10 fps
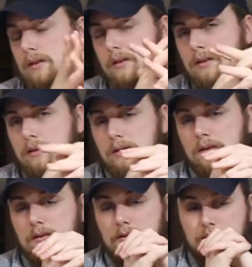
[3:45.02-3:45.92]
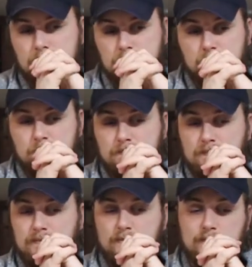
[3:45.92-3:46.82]

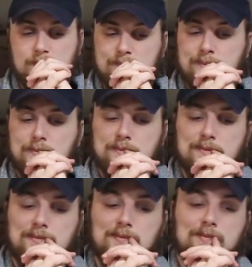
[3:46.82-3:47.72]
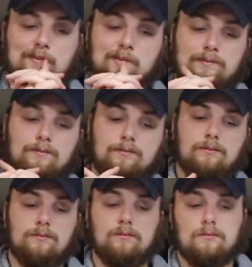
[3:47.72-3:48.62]

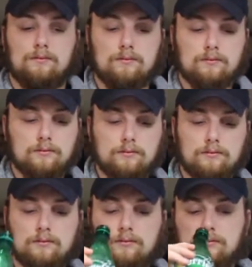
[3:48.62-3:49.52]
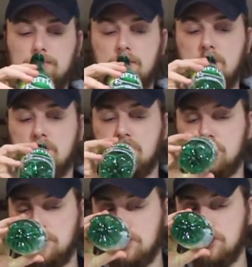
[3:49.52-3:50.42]

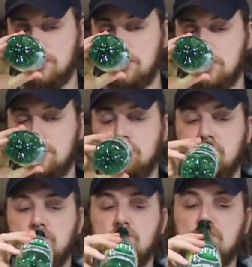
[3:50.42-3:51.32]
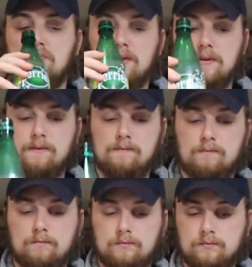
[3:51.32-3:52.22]

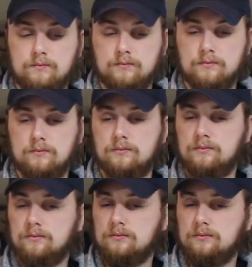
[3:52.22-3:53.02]
The person shown says nothing.